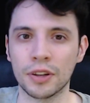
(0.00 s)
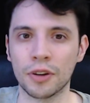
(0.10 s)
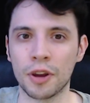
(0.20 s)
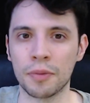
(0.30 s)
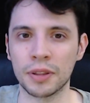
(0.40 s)
You
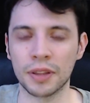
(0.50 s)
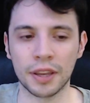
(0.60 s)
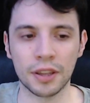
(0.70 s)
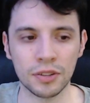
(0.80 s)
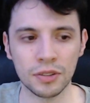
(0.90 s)
know what I mean?
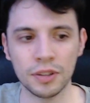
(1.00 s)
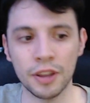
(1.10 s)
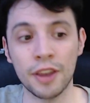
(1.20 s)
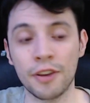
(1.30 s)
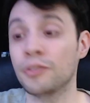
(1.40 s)
Like,
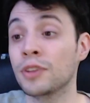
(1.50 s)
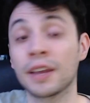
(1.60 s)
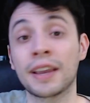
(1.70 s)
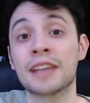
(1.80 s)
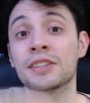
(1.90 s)
if
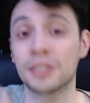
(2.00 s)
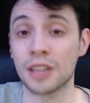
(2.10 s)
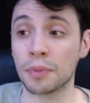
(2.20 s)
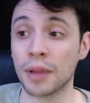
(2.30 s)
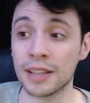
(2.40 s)
like, as an
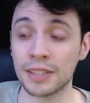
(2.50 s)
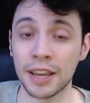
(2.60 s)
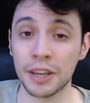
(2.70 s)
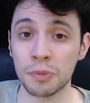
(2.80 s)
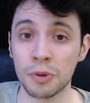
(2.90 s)
example, as an
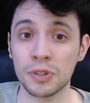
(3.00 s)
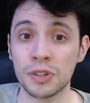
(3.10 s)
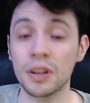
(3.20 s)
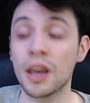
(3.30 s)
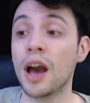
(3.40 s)
ace
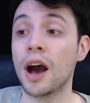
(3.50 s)
person,